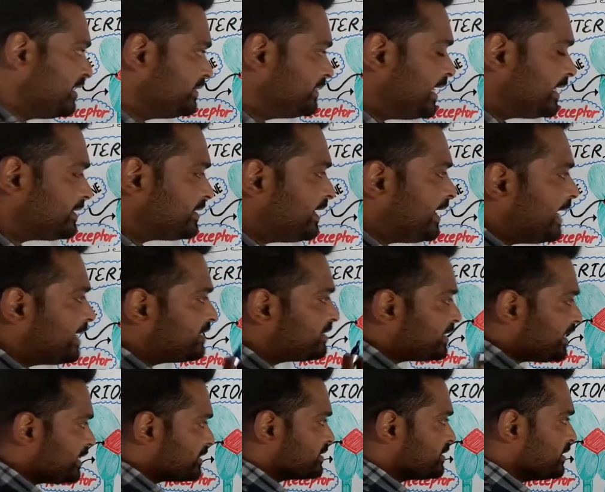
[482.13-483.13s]
That
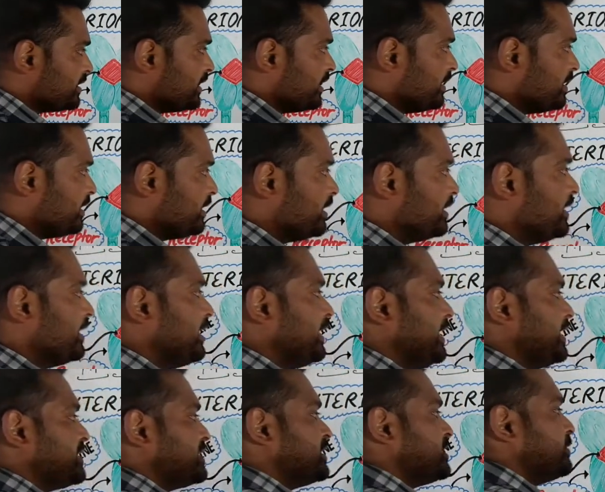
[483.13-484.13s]
address
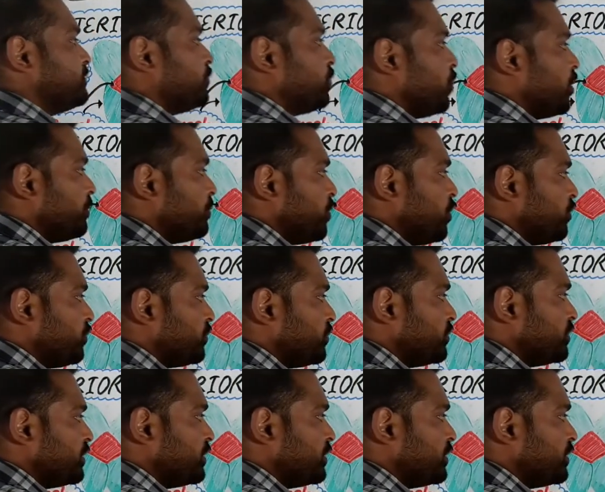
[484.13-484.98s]
is in the form of